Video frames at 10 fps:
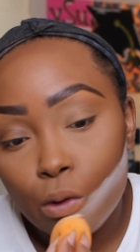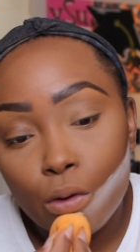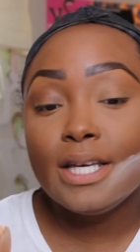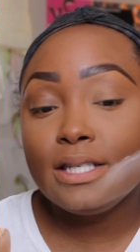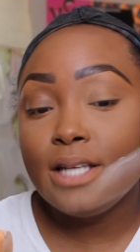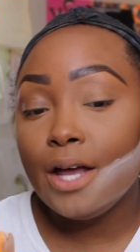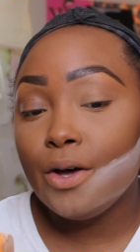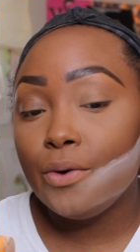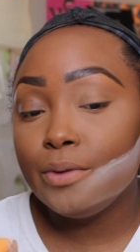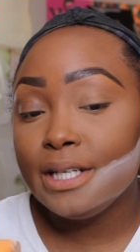This not
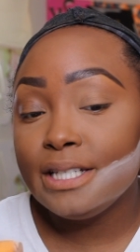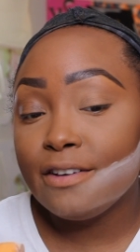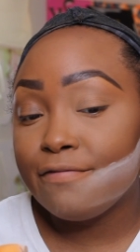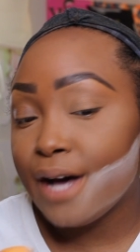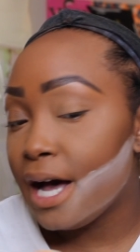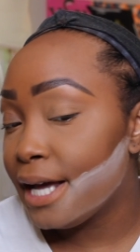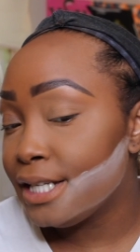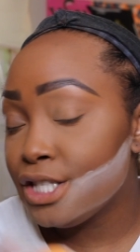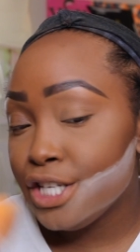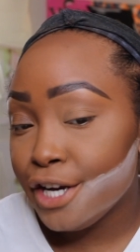only
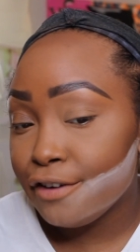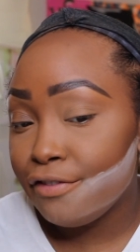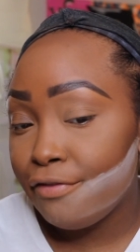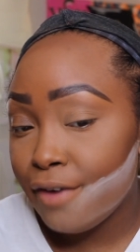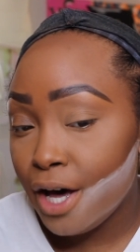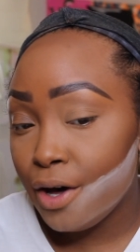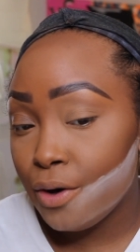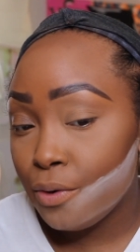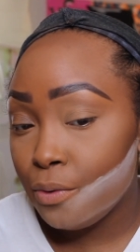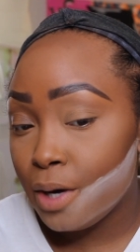defines your
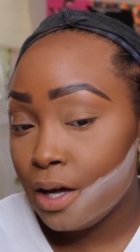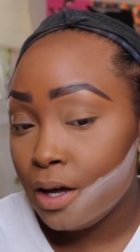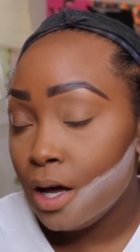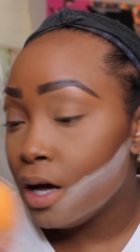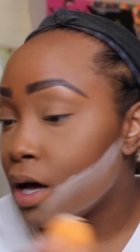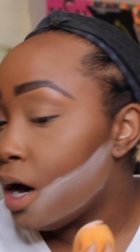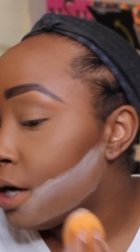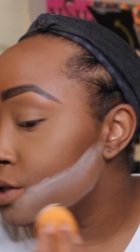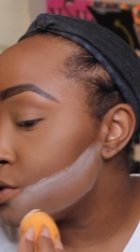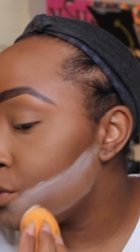faux
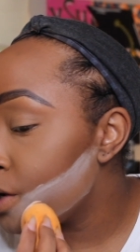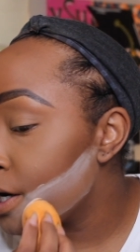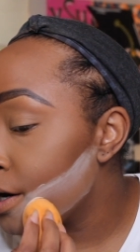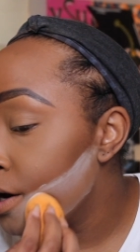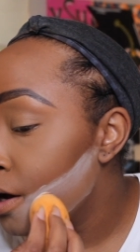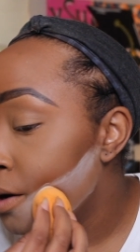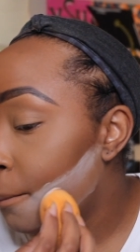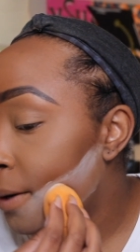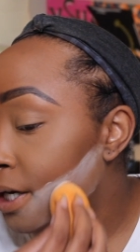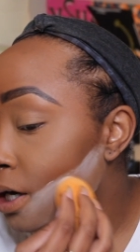contour,
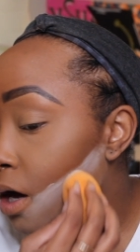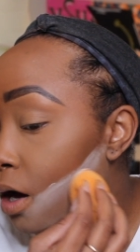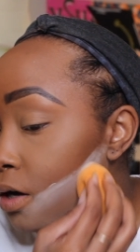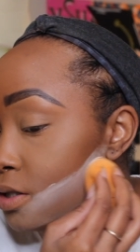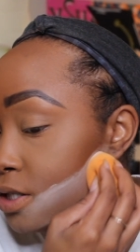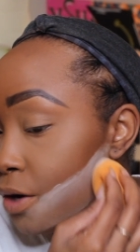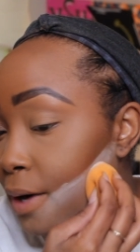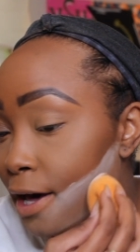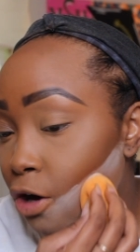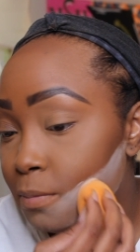but it also
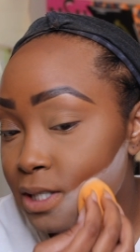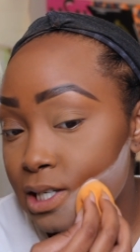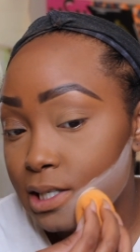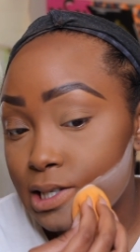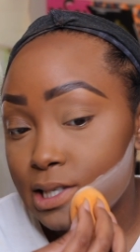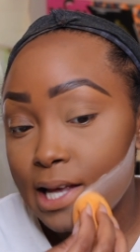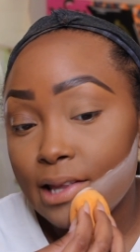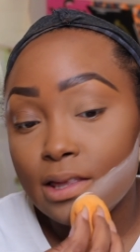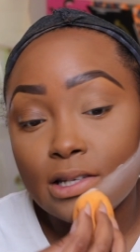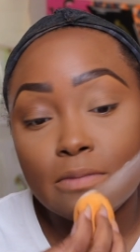helps to
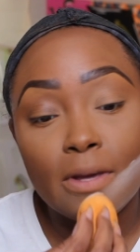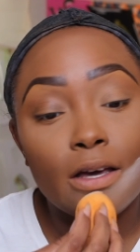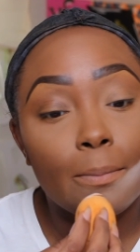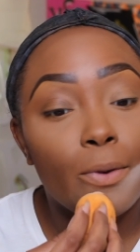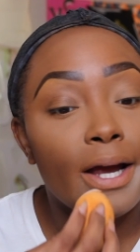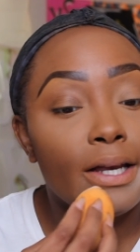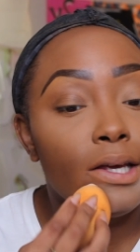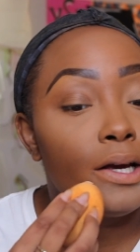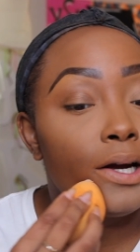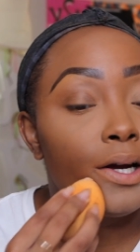set this makeup right
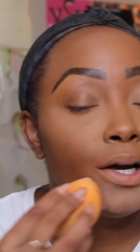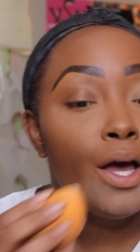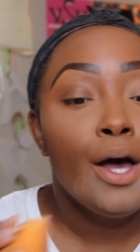here.